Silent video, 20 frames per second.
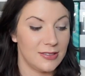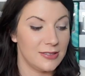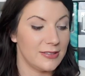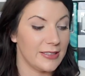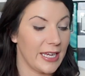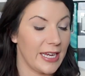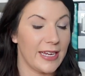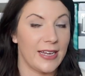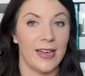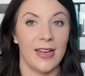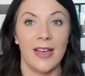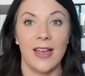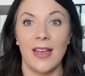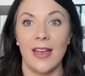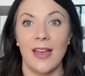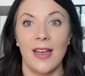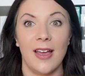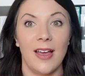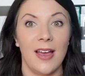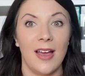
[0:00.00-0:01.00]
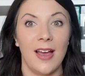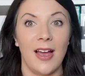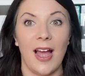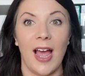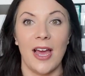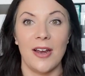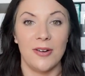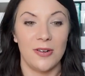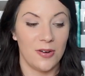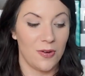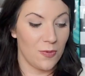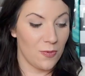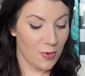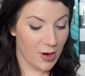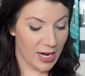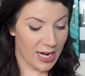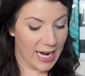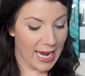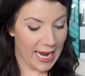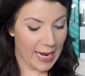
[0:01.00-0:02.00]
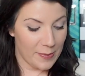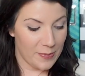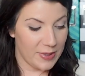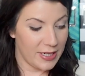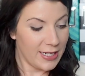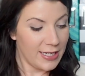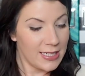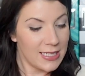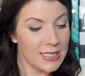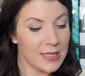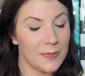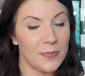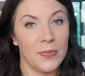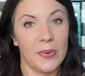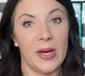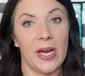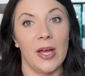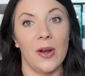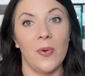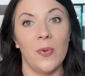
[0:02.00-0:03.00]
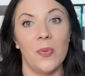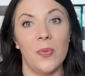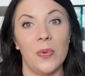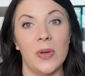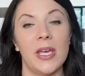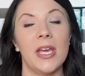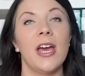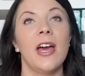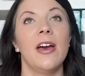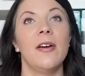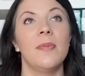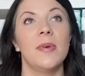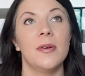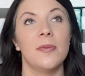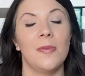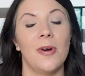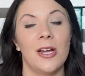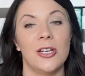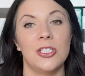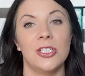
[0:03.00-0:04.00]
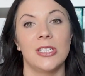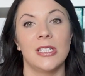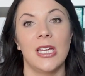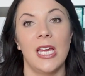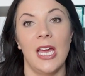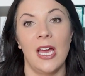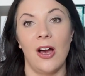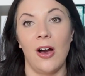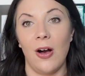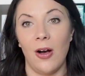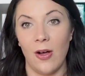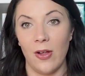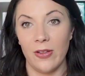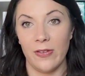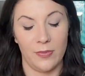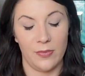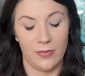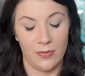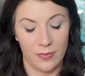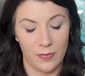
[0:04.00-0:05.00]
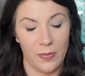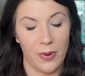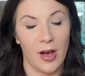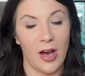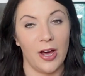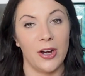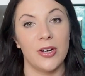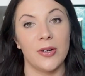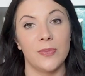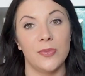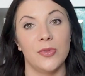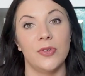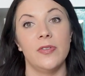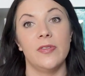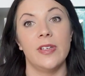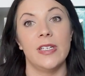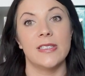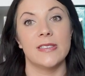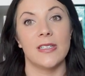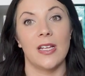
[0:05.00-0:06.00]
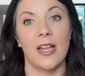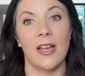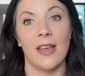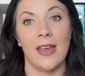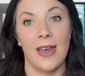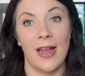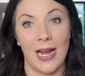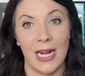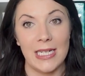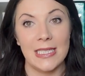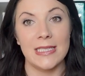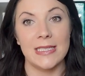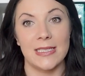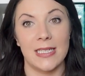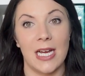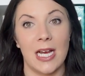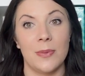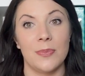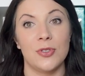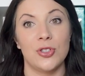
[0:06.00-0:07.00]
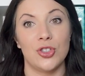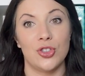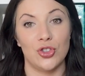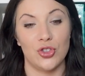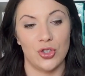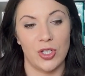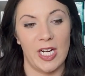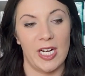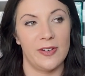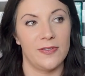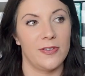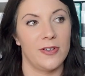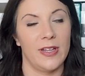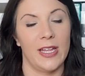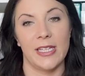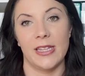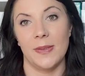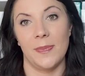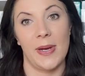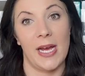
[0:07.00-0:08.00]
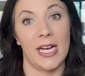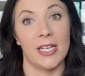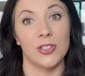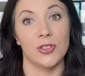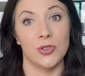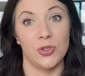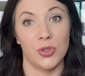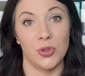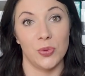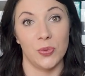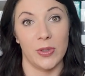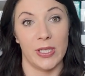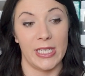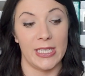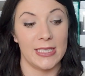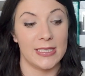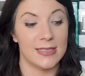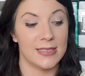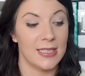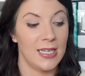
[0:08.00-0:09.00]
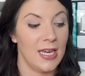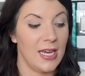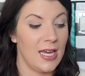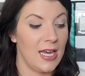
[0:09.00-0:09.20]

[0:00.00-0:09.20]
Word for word: Like, I don't know what happened, but we have been watching all of Potter movies non-stop straight for like the past 2 weeks.